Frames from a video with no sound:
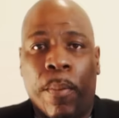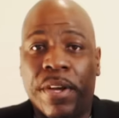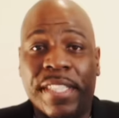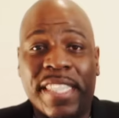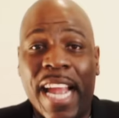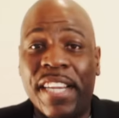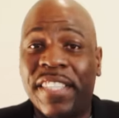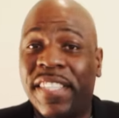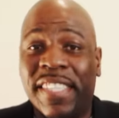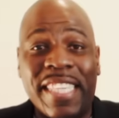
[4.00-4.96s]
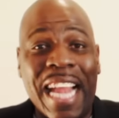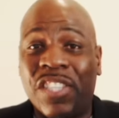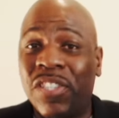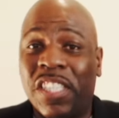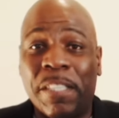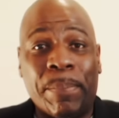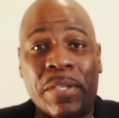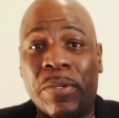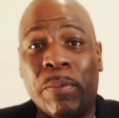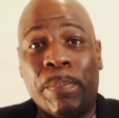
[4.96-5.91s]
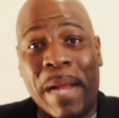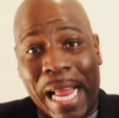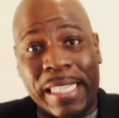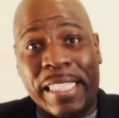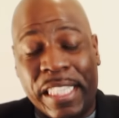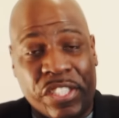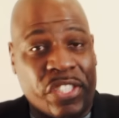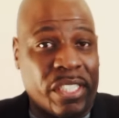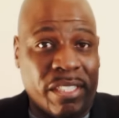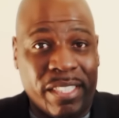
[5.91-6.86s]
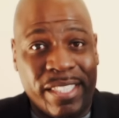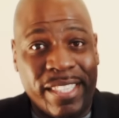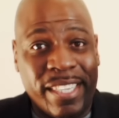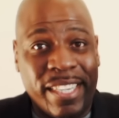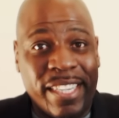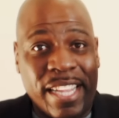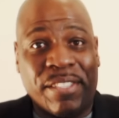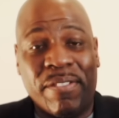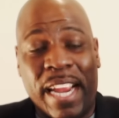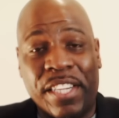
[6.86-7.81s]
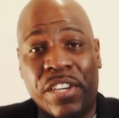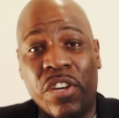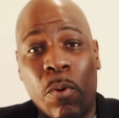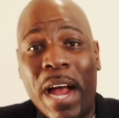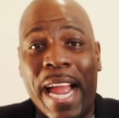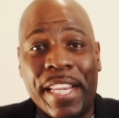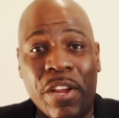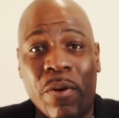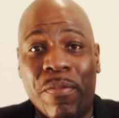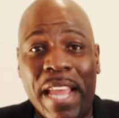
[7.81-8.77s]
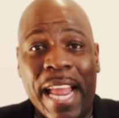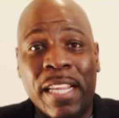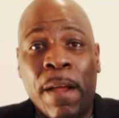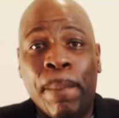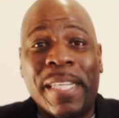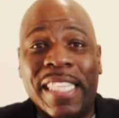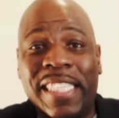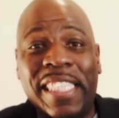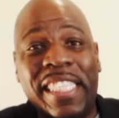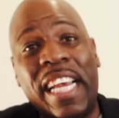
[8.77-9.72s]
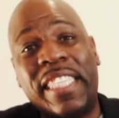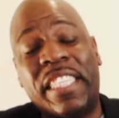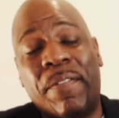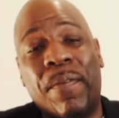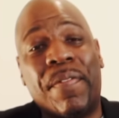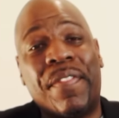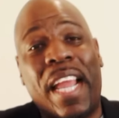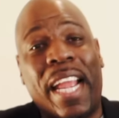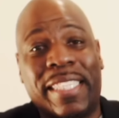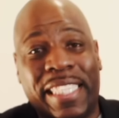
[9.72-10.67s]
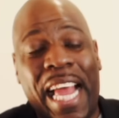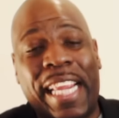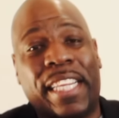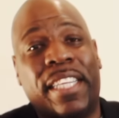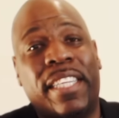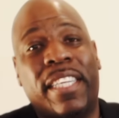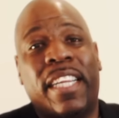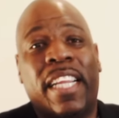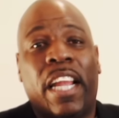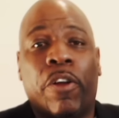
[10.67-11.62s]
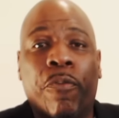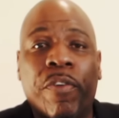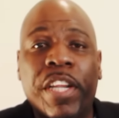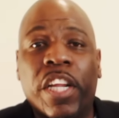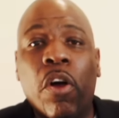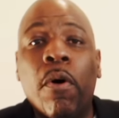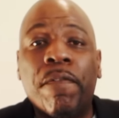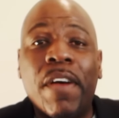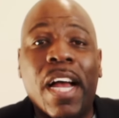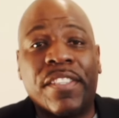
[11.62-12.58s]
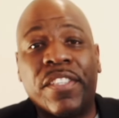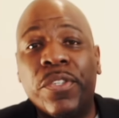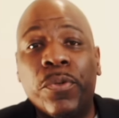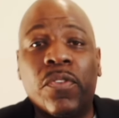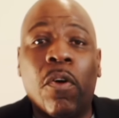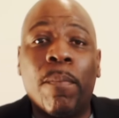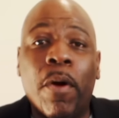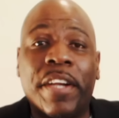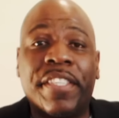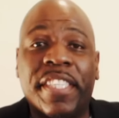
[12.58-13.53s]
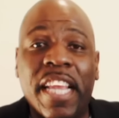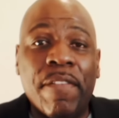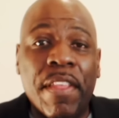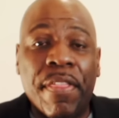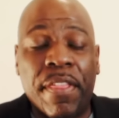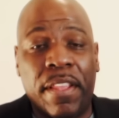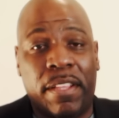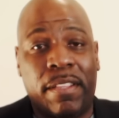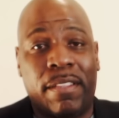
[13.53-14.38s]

Bernie Sanders is not your typical politician. That's right. You know why I know that? Because he does different things, like agree to go on Fox News on March 7th.